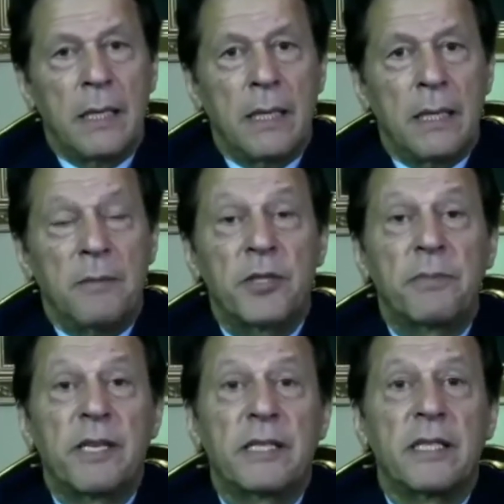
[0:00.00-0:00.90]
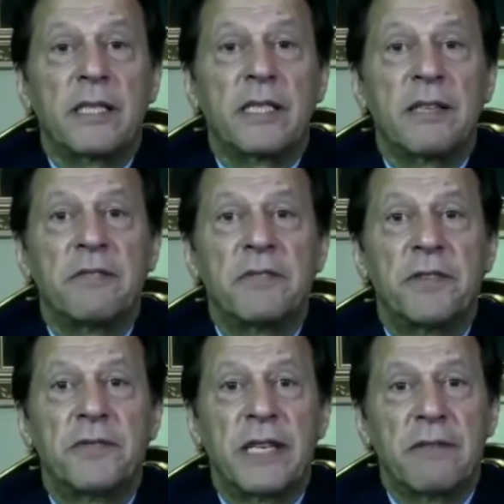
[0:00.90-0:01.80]
Mr. President, the
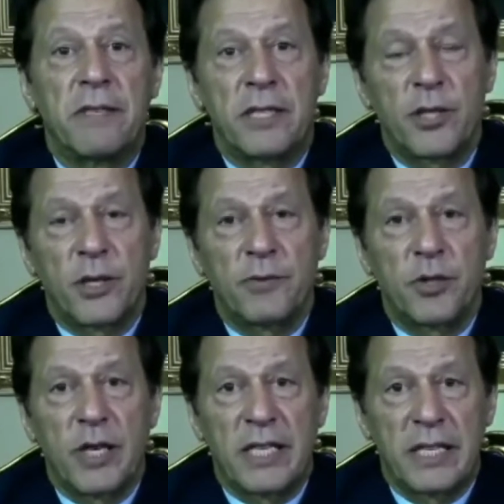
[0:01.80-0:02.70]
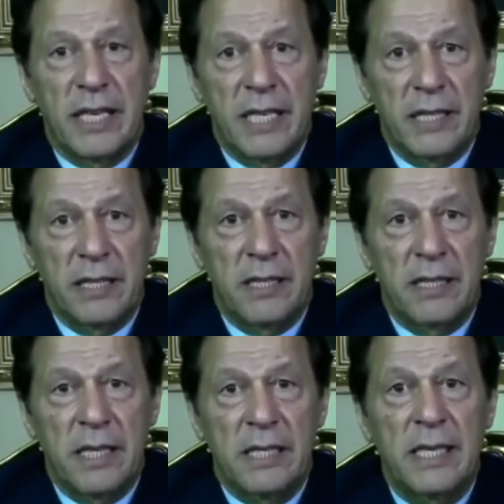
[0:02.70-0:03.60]
75th anniversary of the United Nations
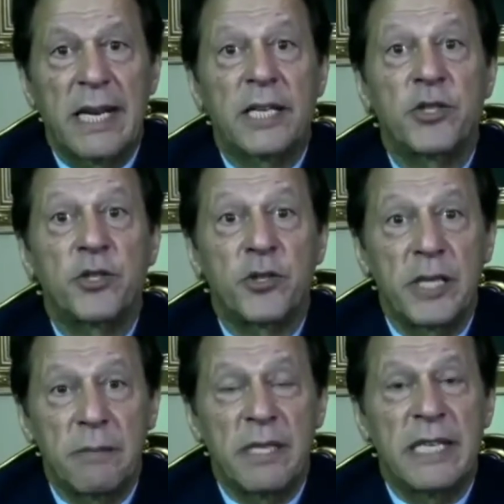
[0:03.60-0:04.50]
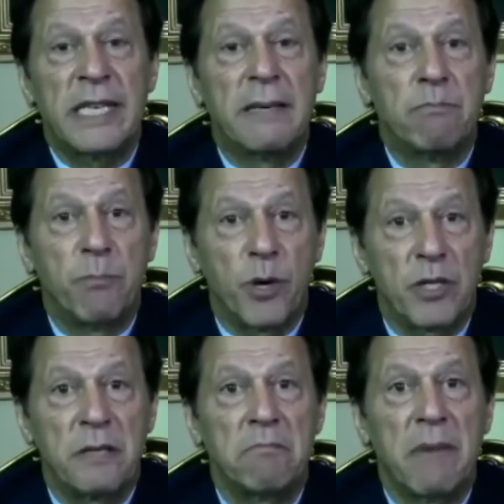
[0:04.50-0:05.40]
is an extremely
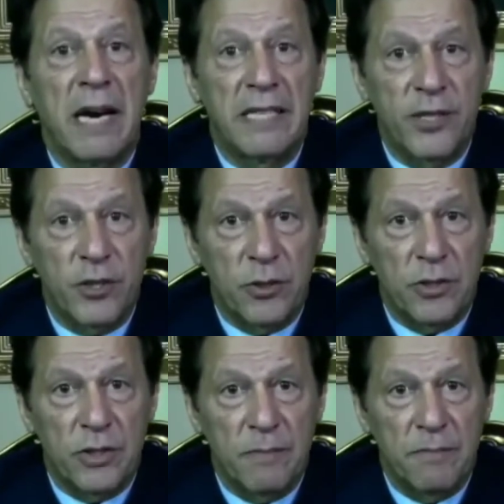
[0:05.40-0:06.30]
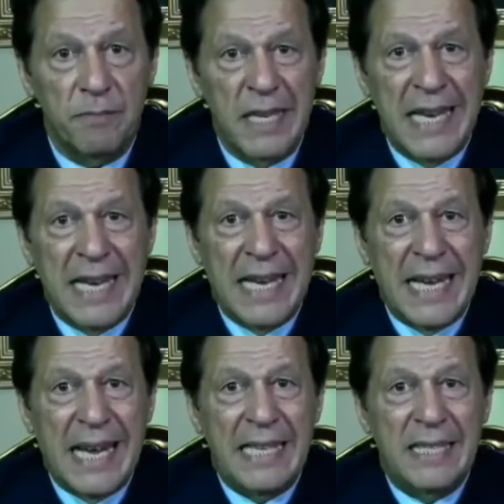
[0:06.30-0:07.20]
important milestone,
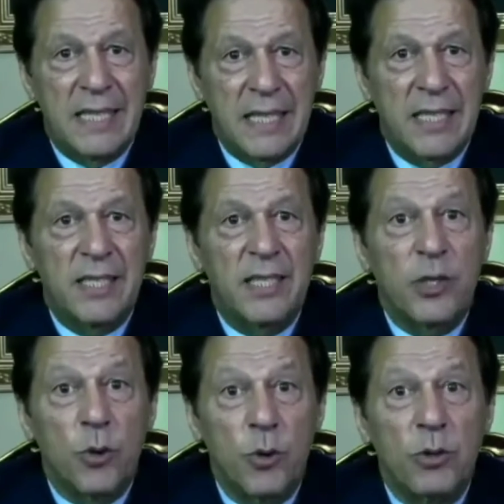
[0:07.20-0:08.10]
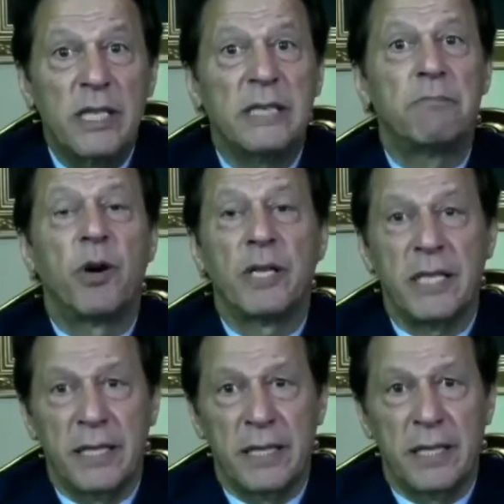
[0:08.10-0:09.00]
as this is the only body
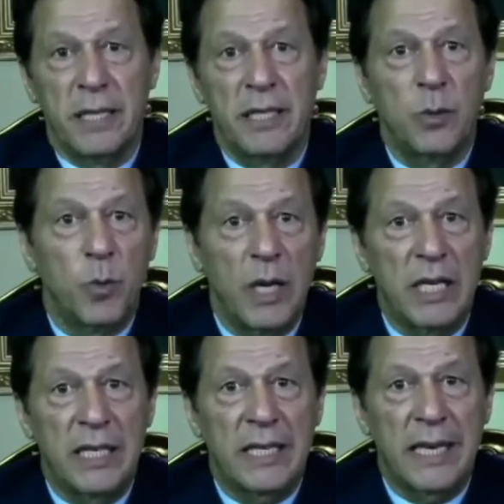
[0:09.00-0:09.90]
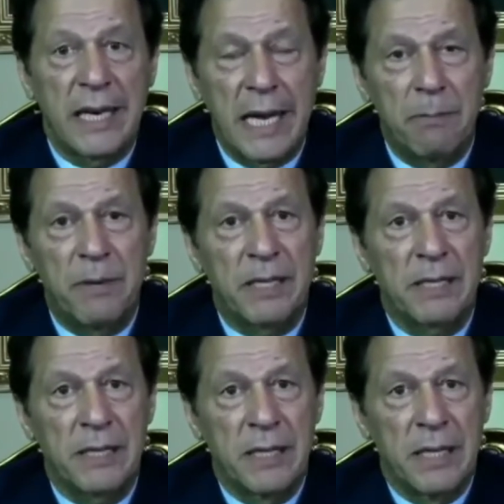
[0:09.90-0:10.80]
in the world that can help
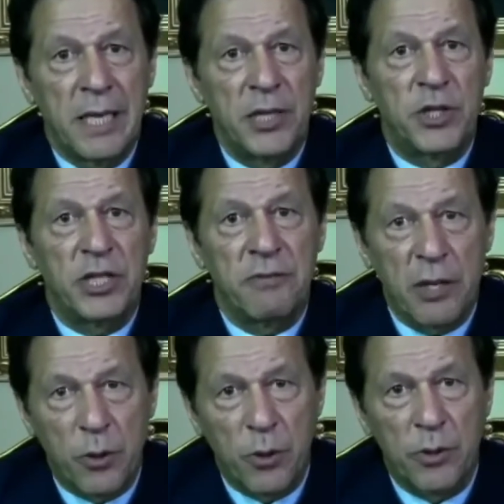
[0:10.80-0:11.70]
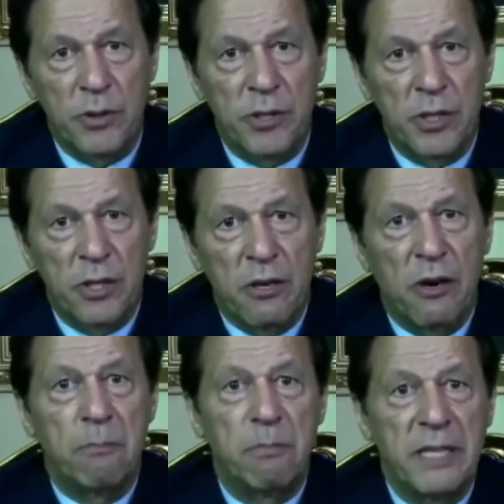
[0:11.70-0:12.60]
us achieve our goals
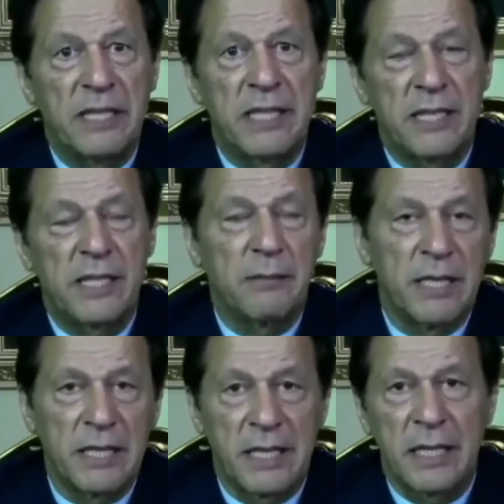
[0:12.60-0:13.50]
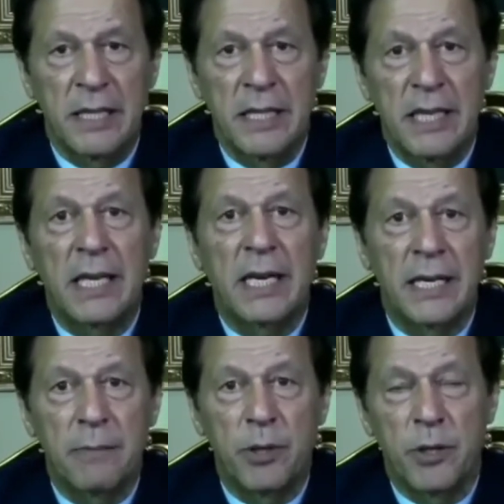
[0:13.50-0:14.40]
of peace and stability in our
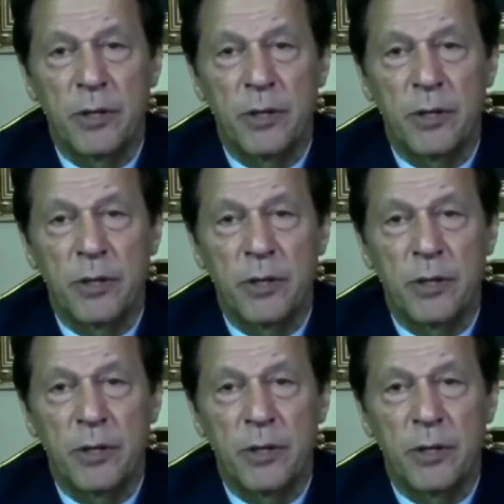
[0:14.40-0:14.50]
neighborhood.